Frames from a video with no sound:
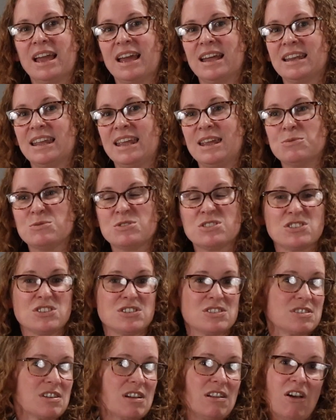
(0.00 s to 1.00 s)
And he was
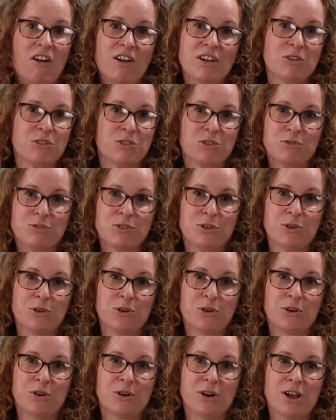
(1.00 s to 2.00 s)
just lying on the
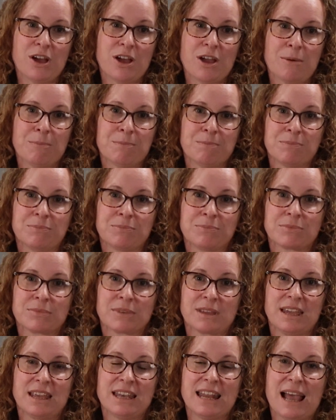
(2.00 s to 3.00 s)
floor um,
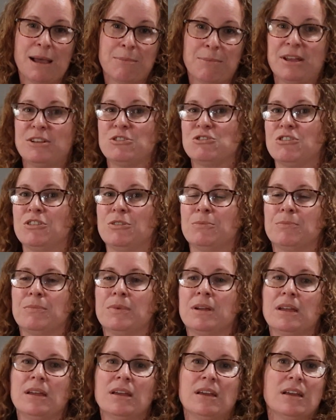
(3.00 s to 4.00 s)
in our bedroom,
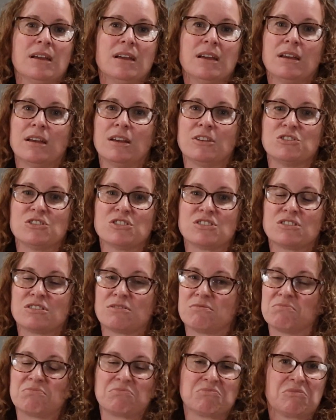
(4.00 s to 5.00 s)
uh,
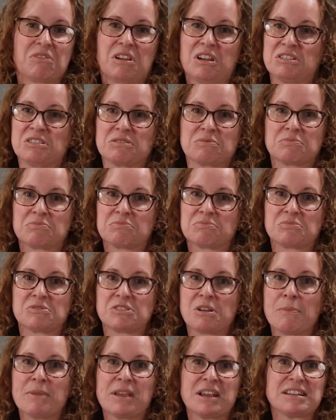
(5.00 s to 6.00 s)
just had
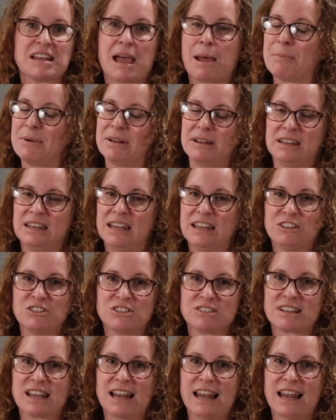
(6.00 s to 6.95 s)
something had happened and he just